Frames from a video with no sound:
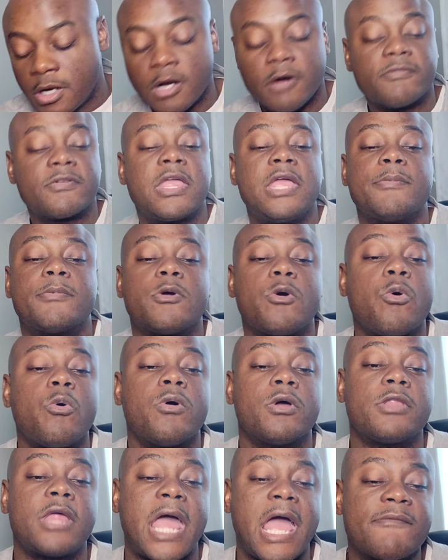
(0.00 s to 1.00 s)
of keep
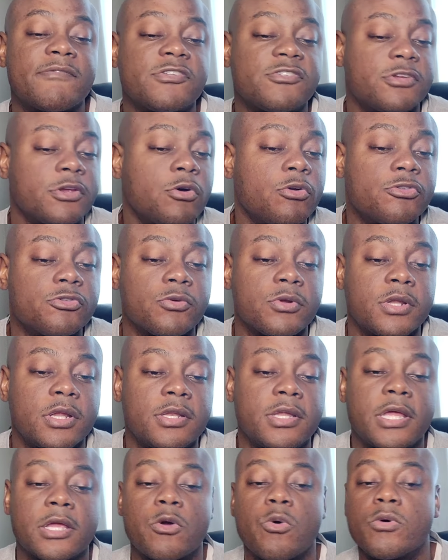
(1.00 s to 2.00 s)
going, having children,
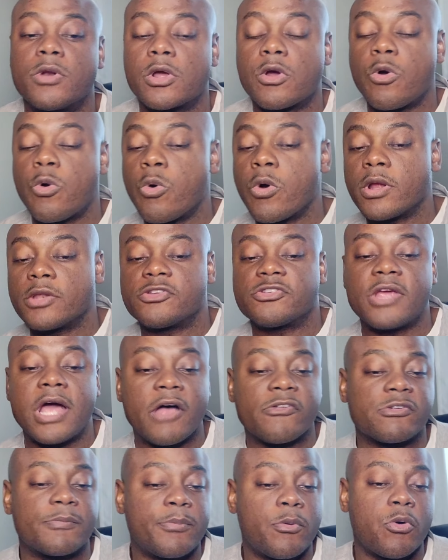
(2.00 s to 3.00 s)
and then going to court and
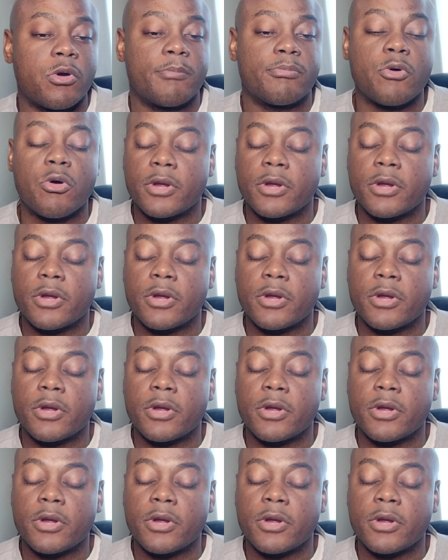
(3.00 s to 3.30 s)
child support,